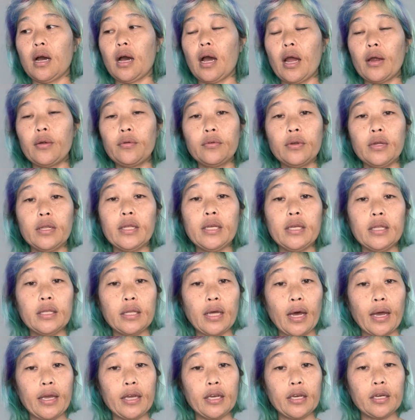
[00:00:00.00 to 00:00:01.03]
really
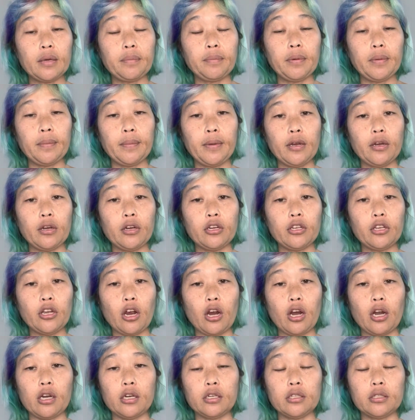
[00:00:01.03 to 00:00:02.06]
like Premier
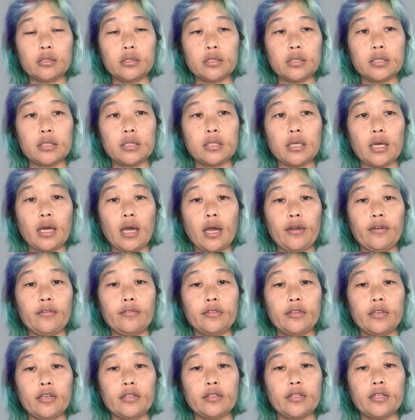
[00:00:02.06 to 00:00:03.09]
Yarns. I
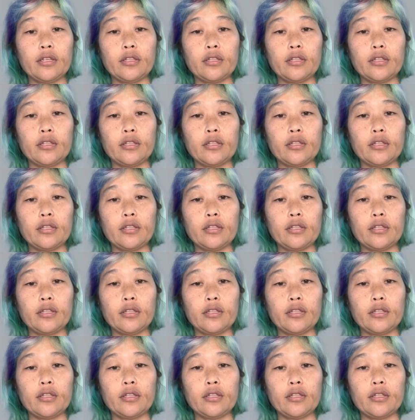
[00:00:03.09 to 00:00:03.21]
think that